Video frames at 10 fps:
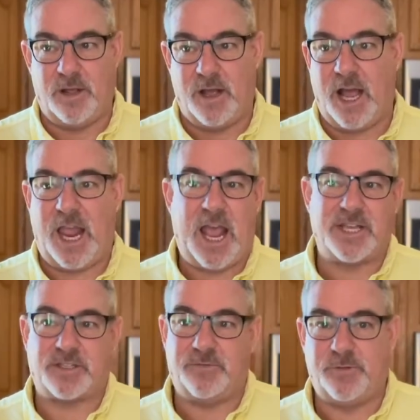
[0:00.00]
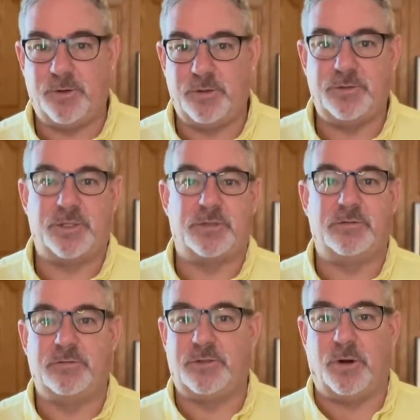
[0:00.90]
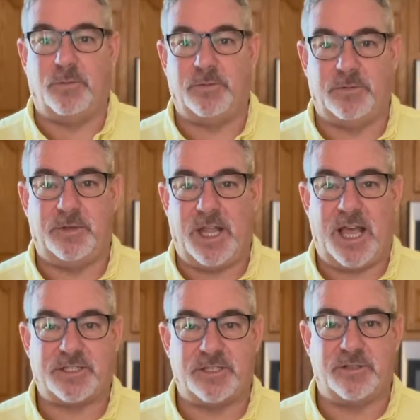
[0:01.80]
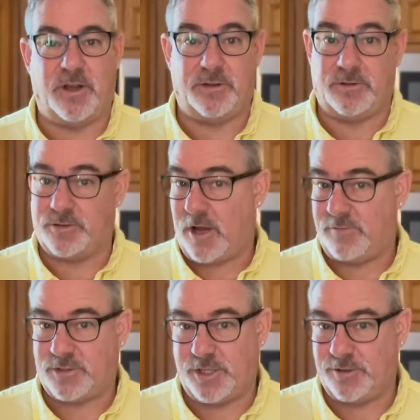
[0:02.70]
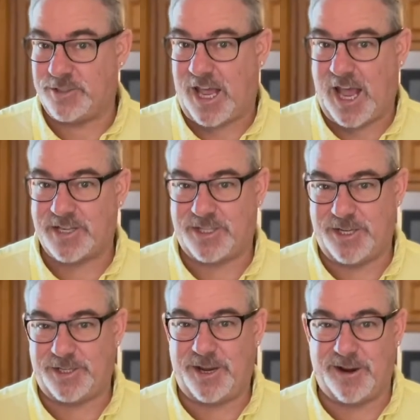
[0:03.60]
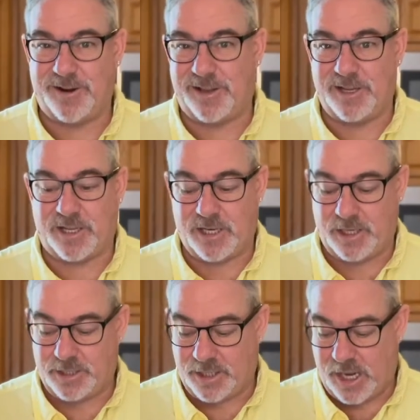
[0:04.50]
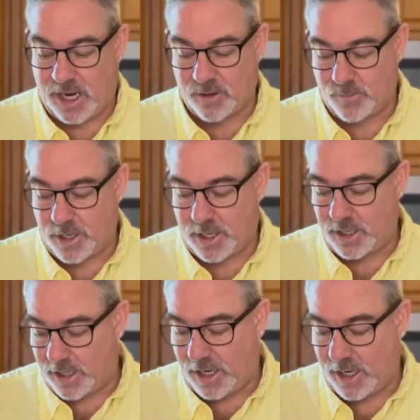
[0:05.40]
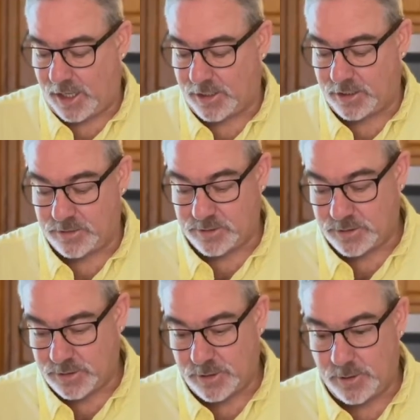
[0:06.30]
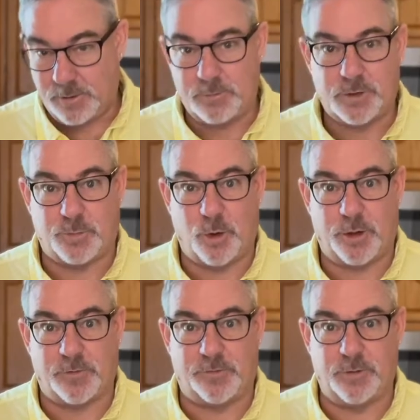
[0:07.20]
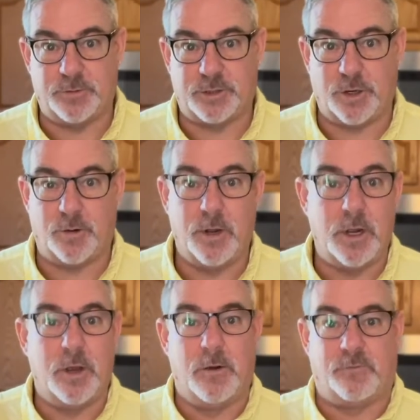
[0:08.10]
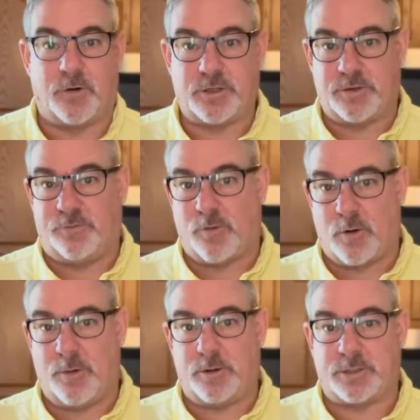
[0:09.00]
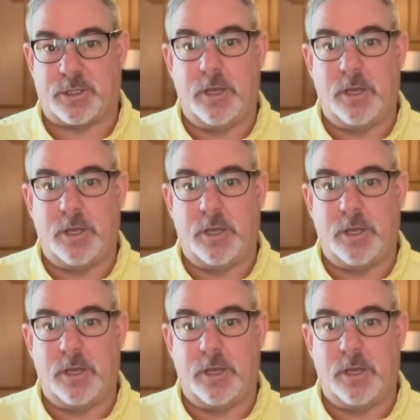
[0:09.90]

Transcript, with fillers: high acid foods don't last as long. There's acid in there, and it can eat the can away and spoil your food. So first and foremost,